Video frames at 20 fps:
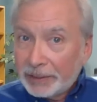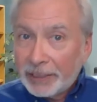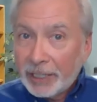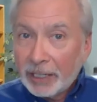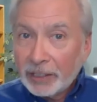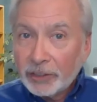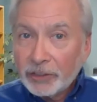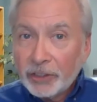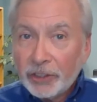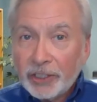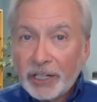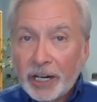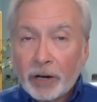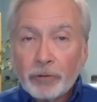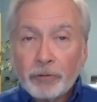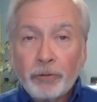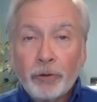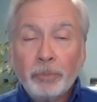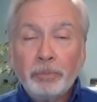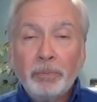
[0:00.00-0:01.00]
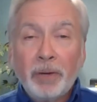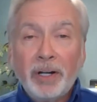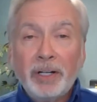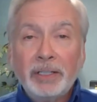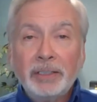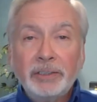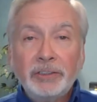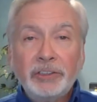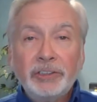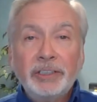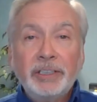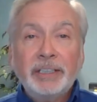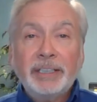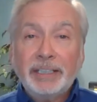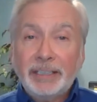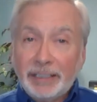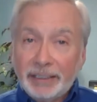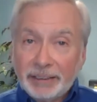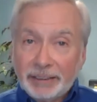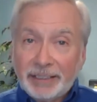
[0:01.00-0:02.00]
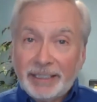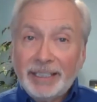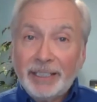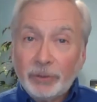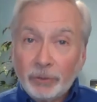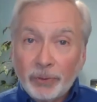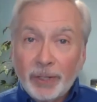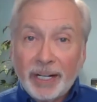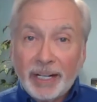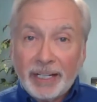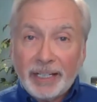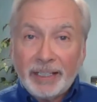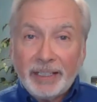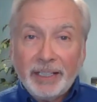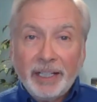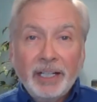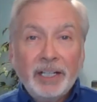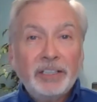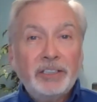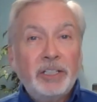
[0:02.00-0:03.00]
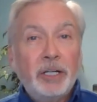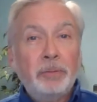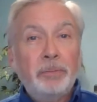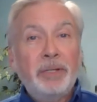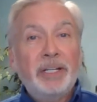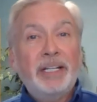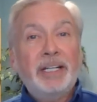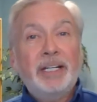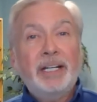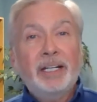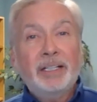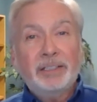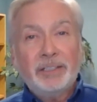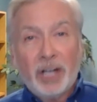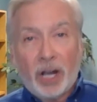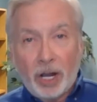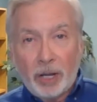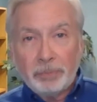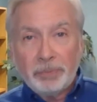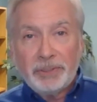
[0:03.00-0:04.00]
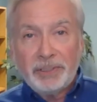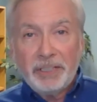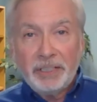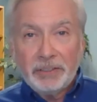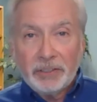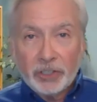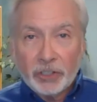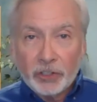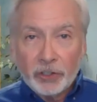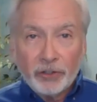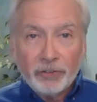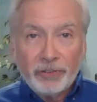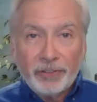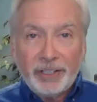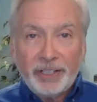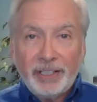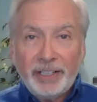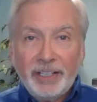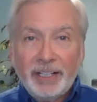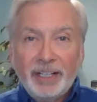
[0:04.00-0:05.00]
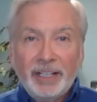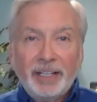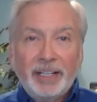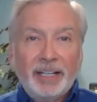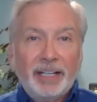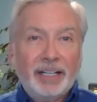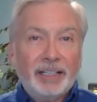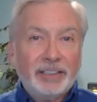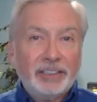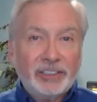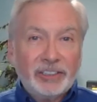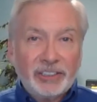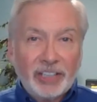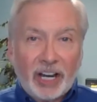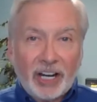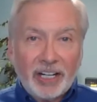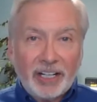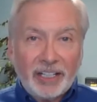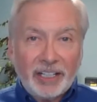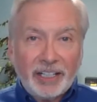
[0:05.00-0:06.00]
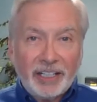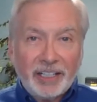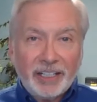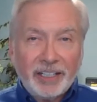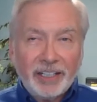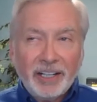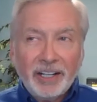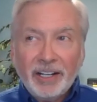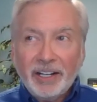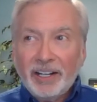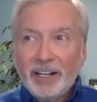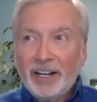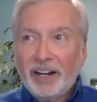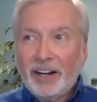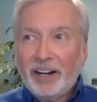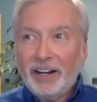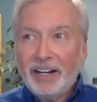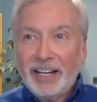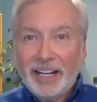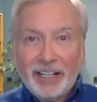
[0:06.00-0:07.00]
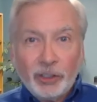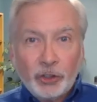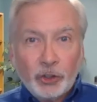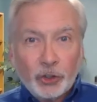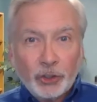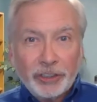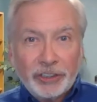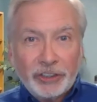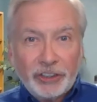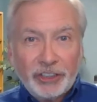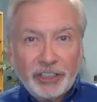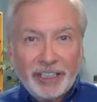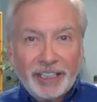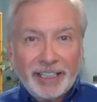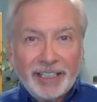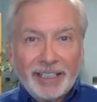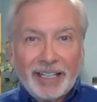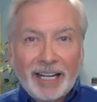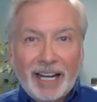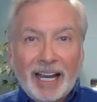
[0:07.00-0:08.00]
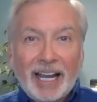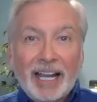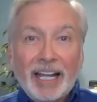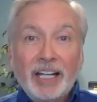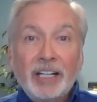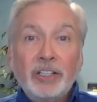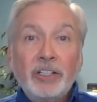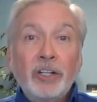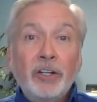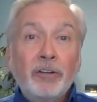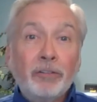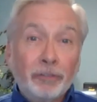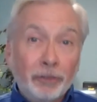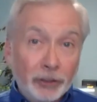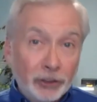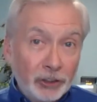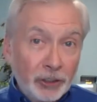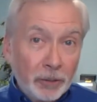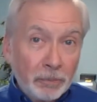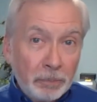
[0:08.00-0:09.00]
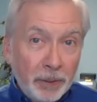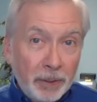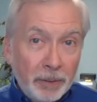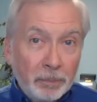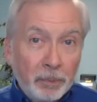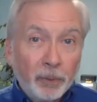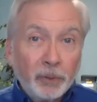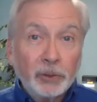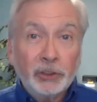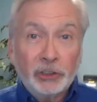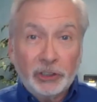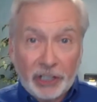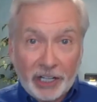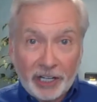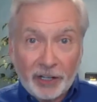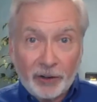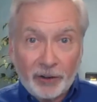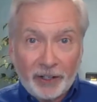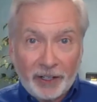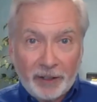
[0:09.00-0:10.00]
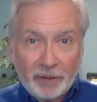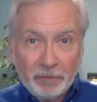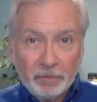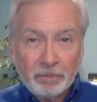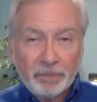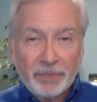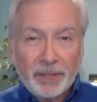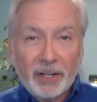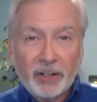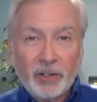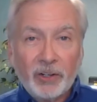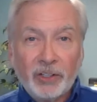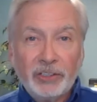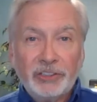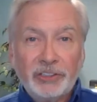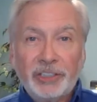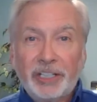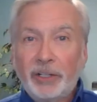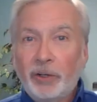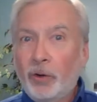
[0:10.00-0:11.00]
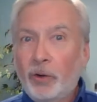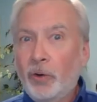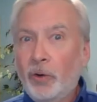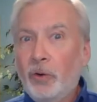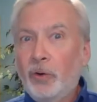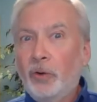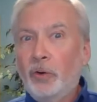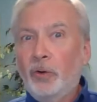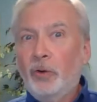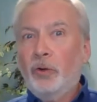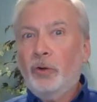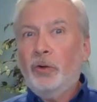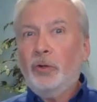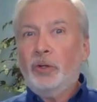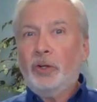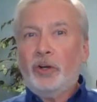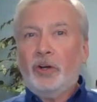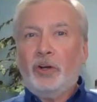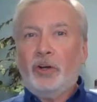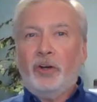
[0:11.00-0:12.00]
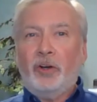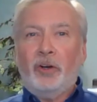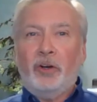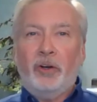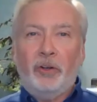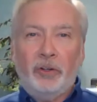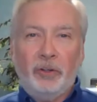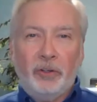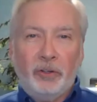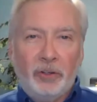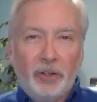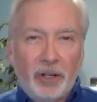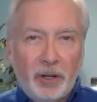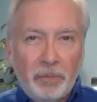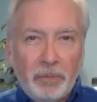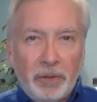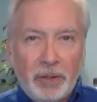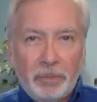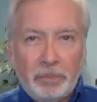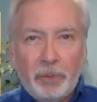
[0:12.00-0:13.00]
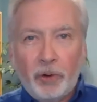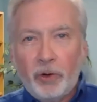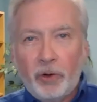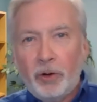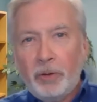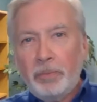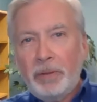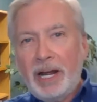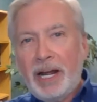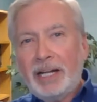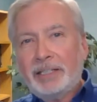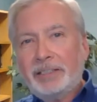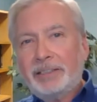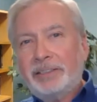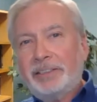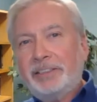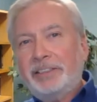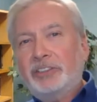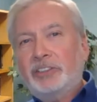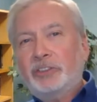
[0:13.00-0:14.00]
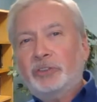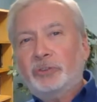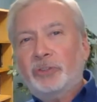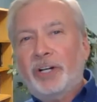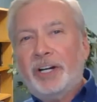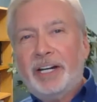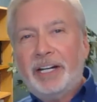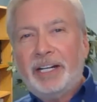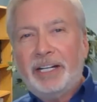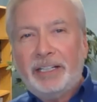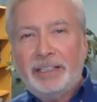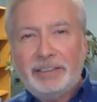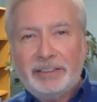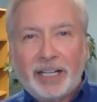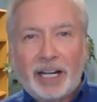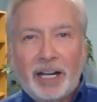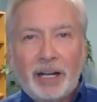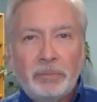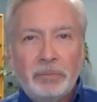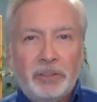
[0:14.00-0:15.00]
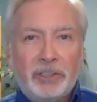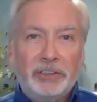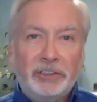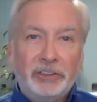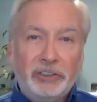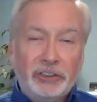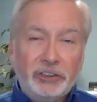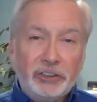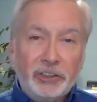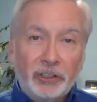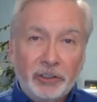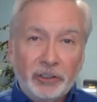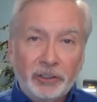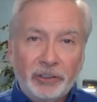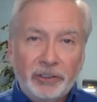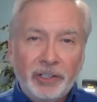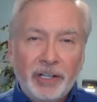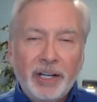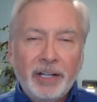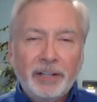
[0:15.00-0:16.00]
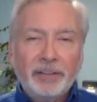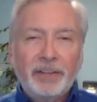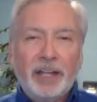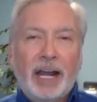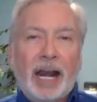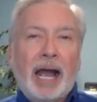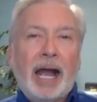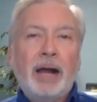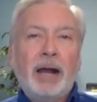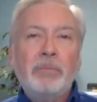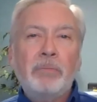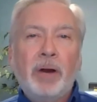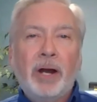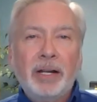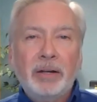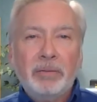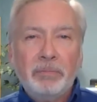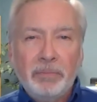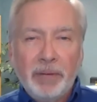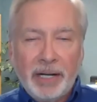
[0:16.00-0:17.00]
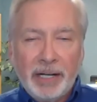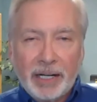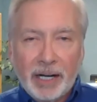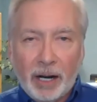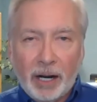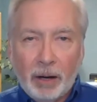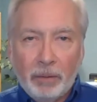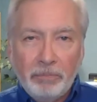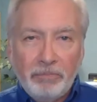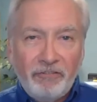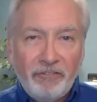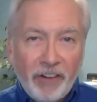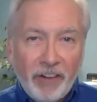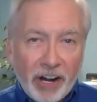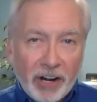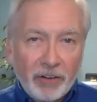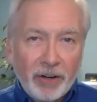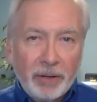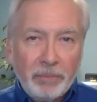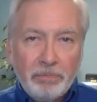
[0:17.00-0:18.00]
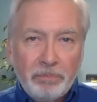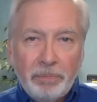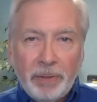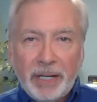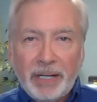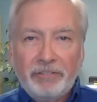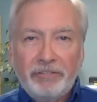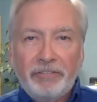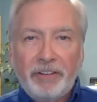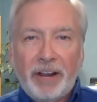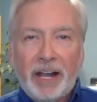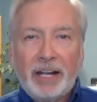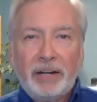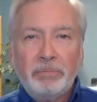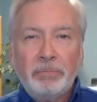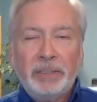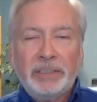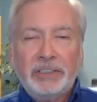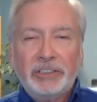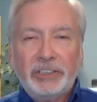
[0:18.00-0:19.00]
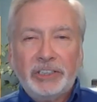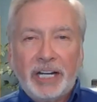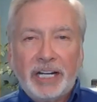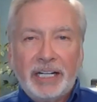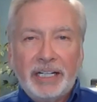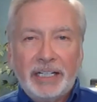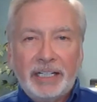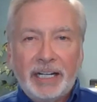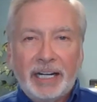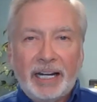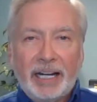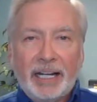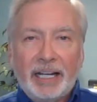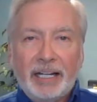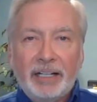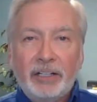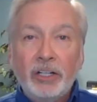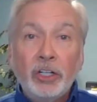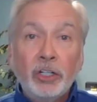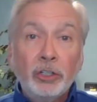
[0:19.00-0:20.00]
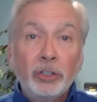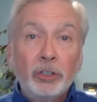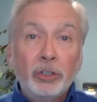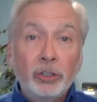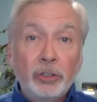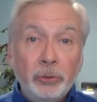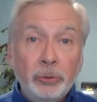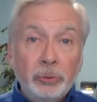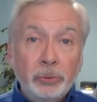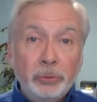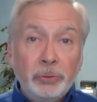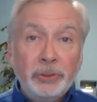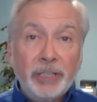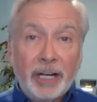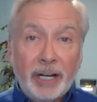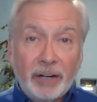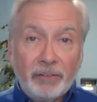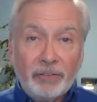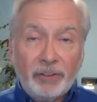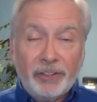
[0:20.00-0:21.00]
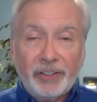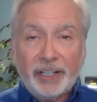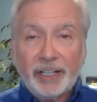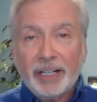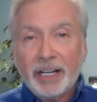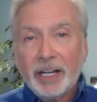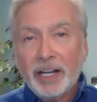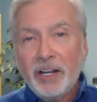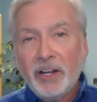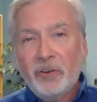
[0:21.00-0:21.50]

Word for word: telling you now for months, is getting ready to be topsy turvy, exciting, uh, interesting, and for some people, scary they're going to say, Hold on, let me pull back these reins. I'm concerned that I might make a very big fat mistake and lose everything.